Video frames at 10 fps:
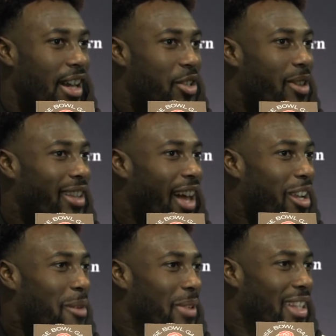Do they
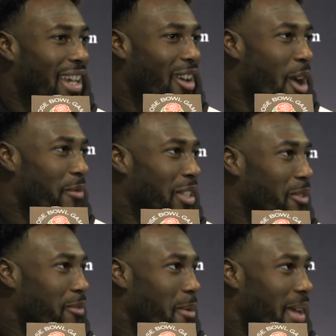line up in like an
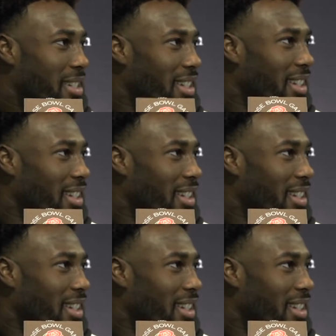offensive formation?